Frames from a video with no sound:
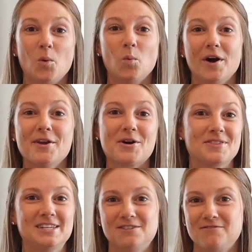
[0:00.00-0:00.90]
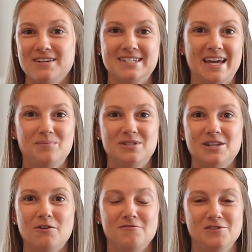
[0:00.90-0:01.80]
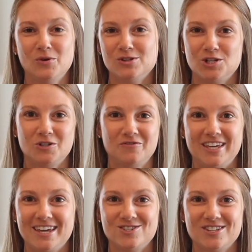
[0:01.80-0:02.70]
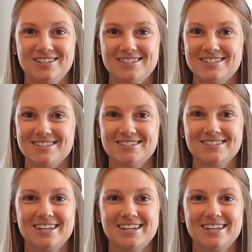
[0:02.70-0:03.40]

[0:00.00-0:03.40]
what are the different types of yoga certifications?